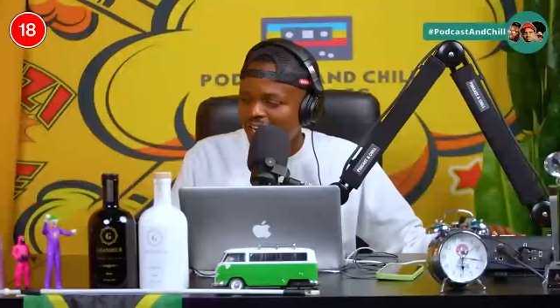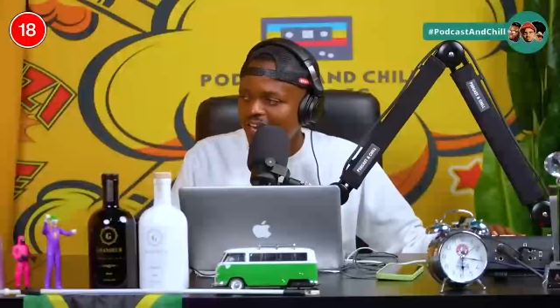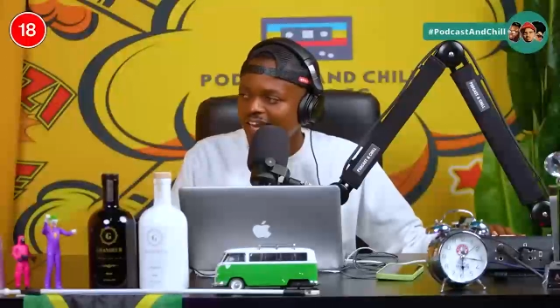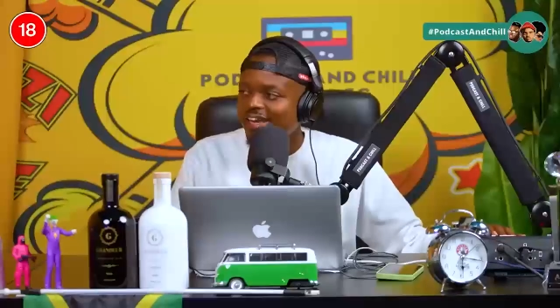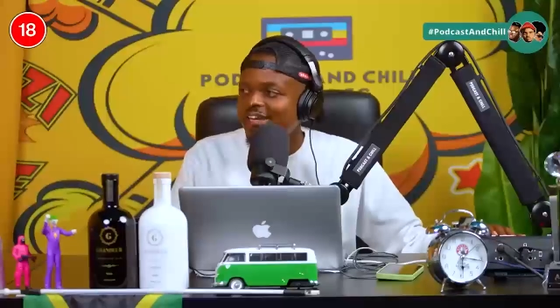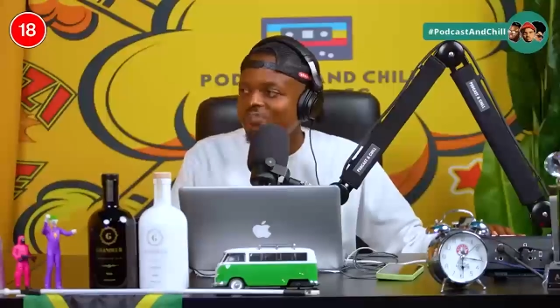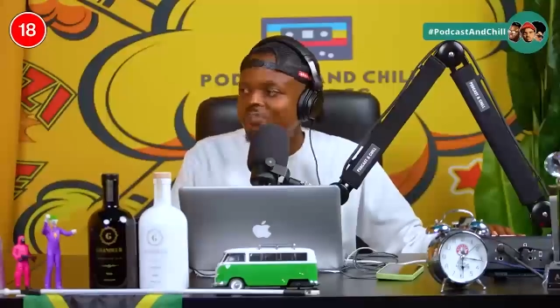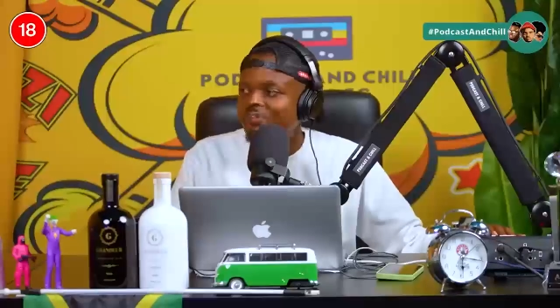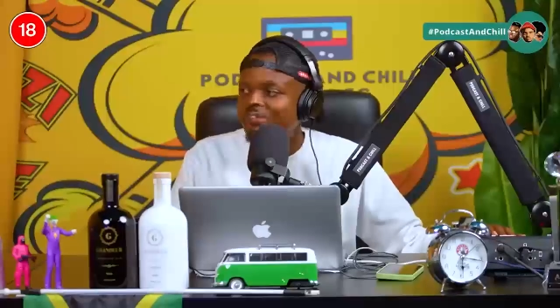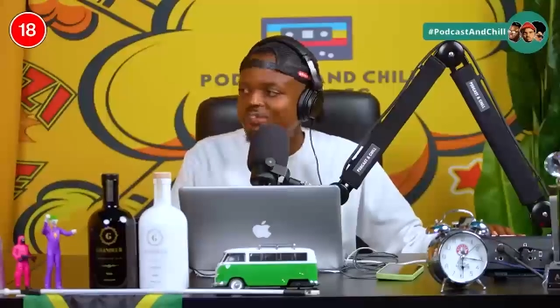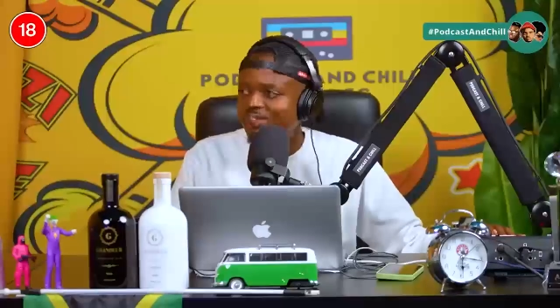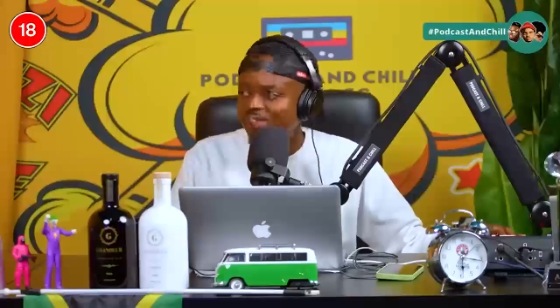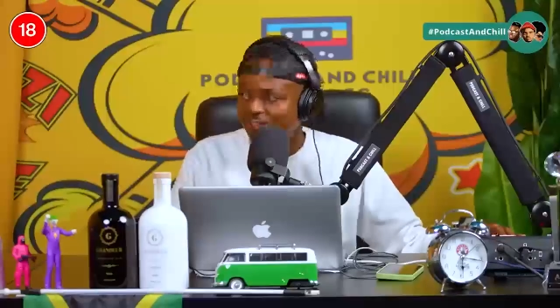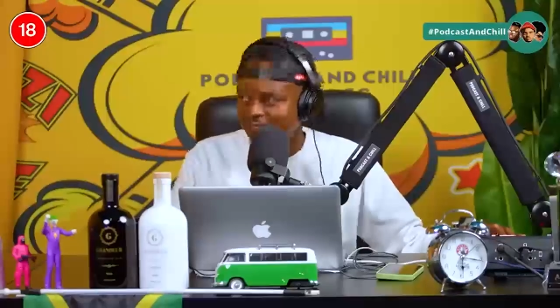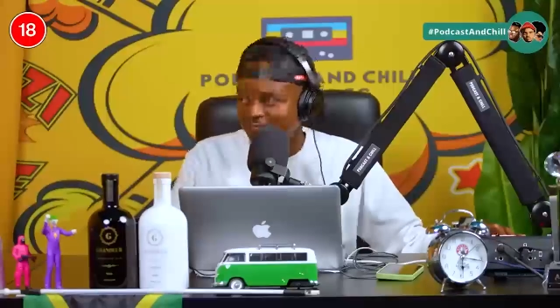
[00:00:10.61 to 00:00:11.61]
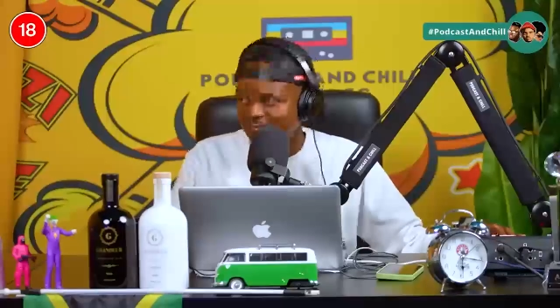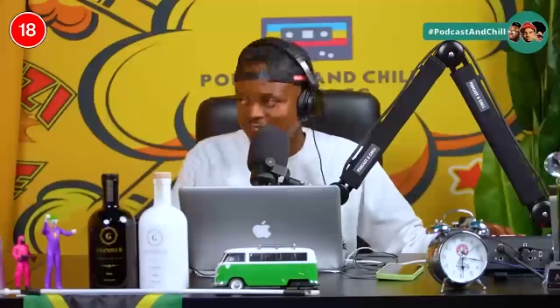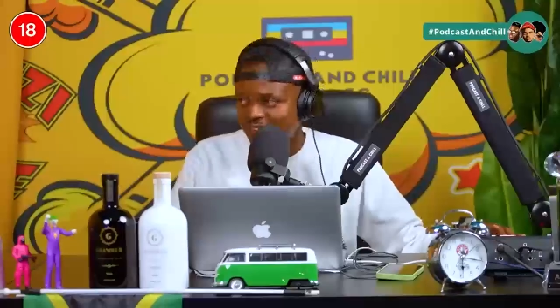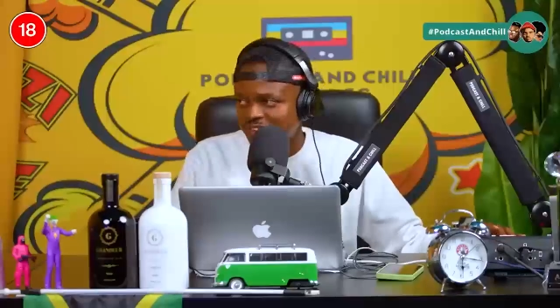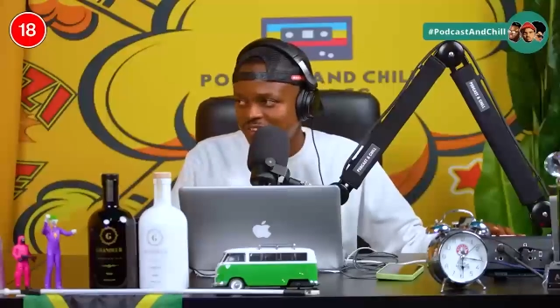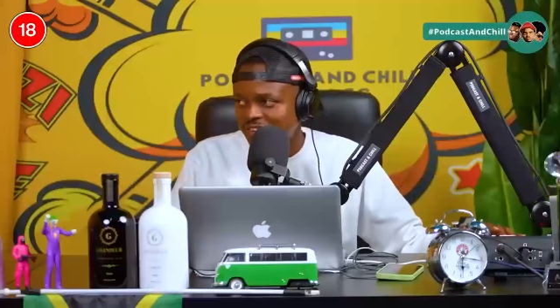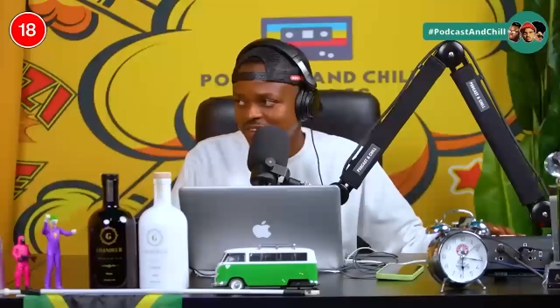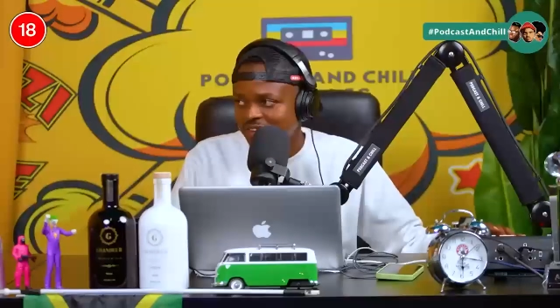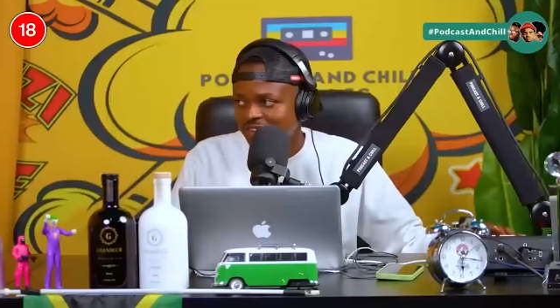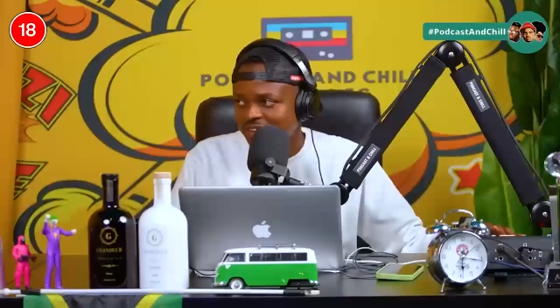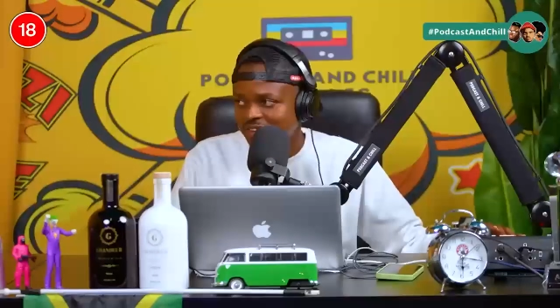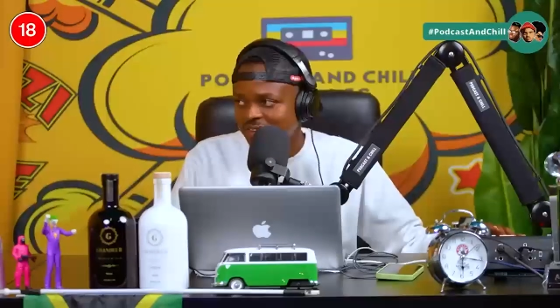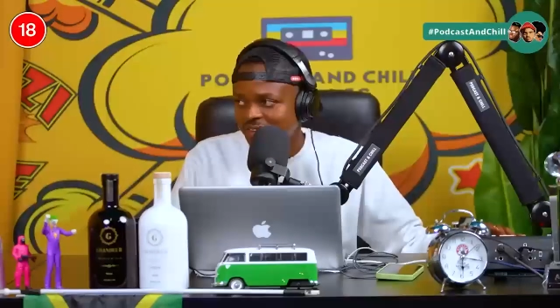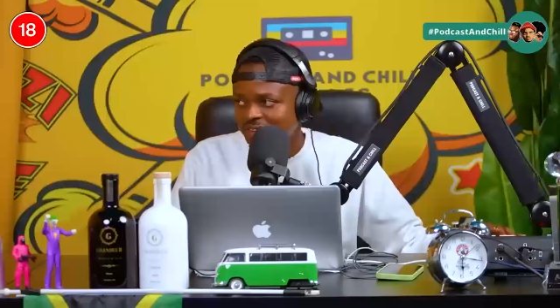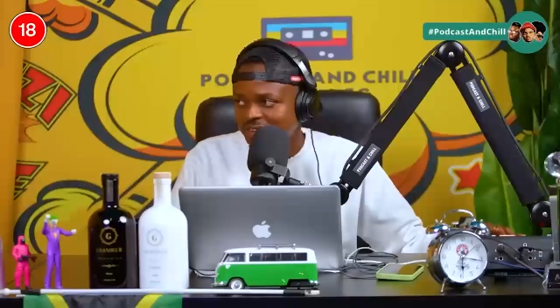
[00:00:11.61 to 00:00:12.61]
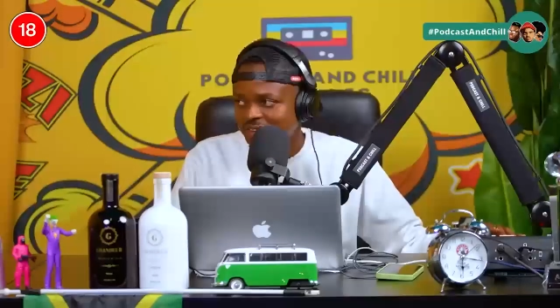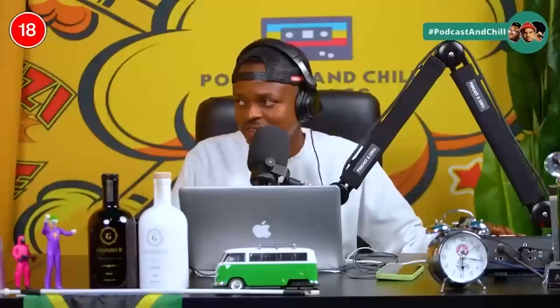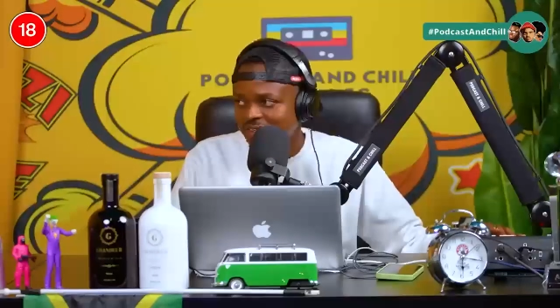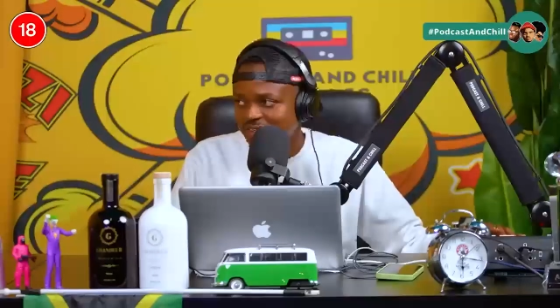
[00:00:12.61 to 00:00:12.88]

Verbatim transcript: 80% of the chillers said we should